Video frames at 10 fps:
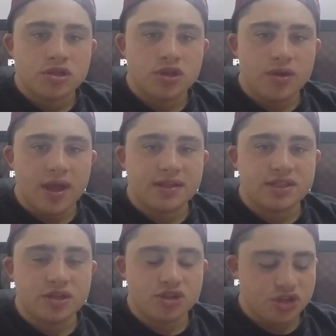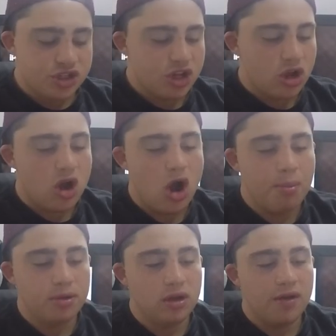So yes, those are just a
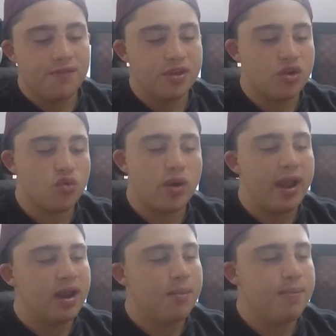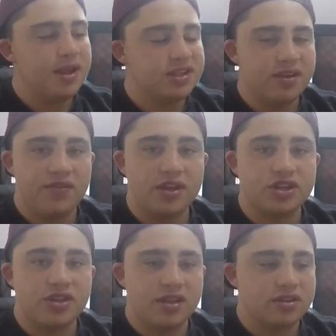couple of the great amazing
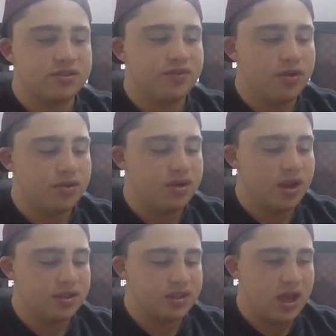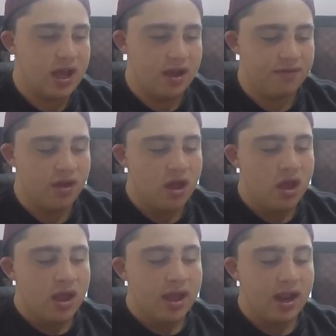feature that this phone does have.
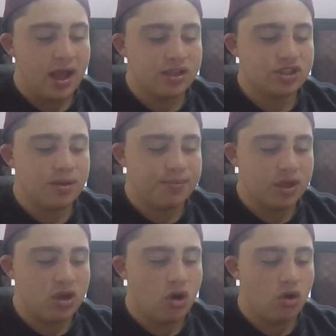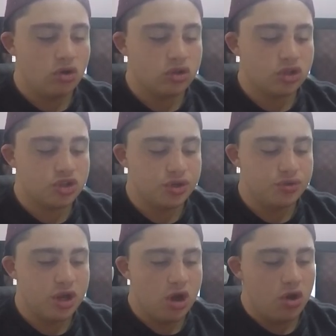It has something called
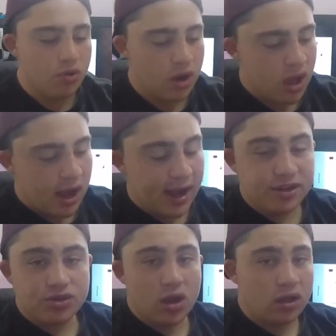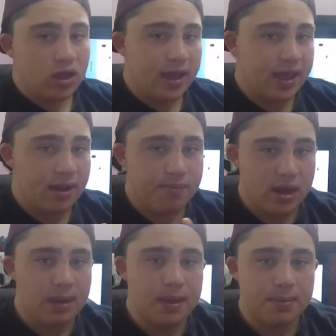True Tone. I do not like it.
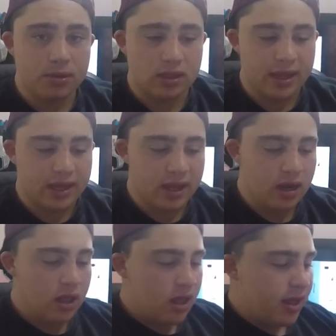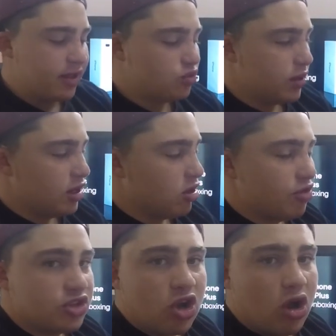Many people like it. It's when you
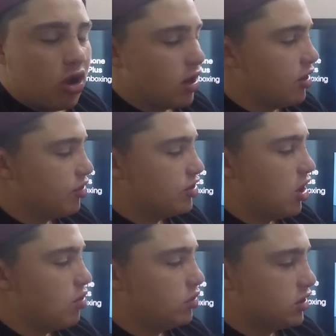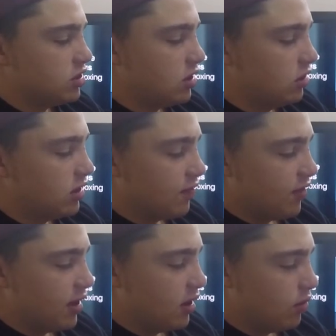turn this on, the tone looks a little
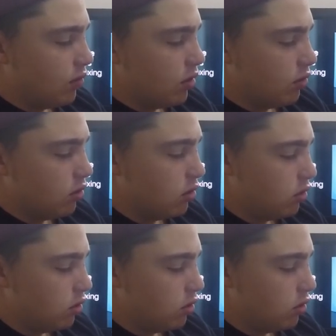different. Whoa.